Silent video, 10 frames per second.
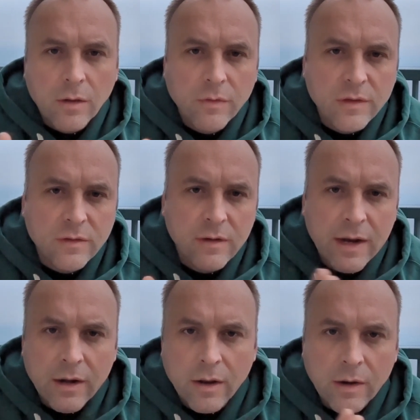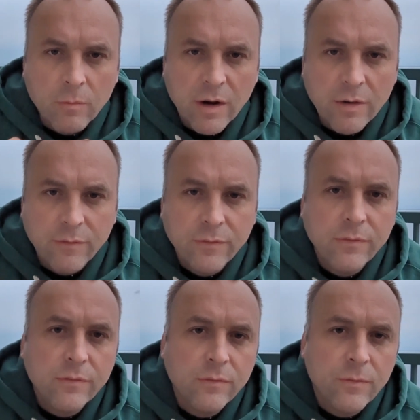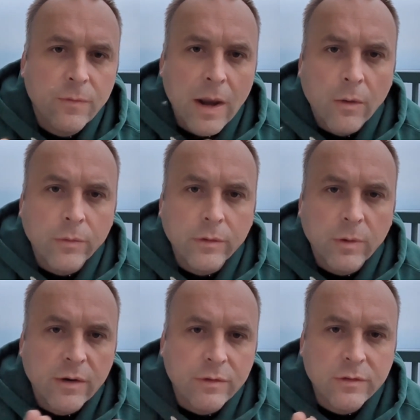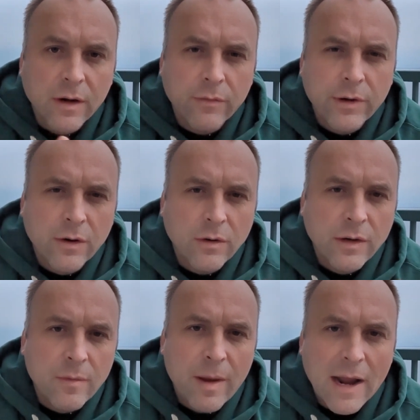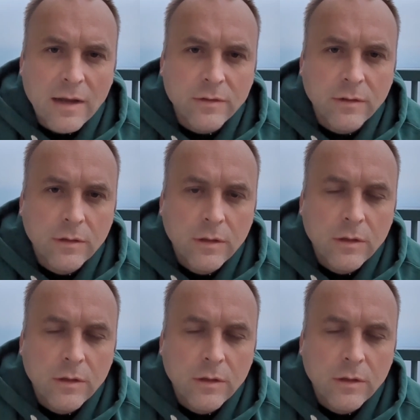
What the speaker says: this data and what I've found and what I've discovered here in the past.